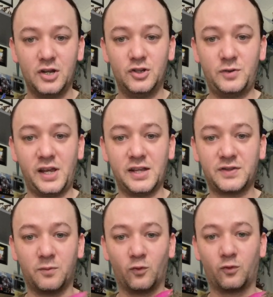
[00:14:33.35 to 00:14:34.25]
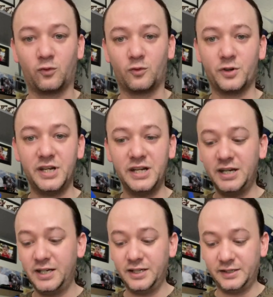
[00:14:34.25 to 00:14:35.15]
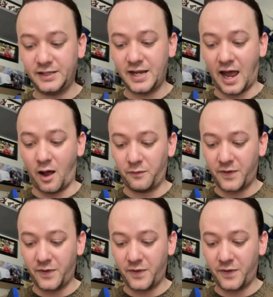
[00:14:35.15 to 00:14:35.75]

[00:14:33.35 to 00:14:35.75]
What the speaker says: you could get some really out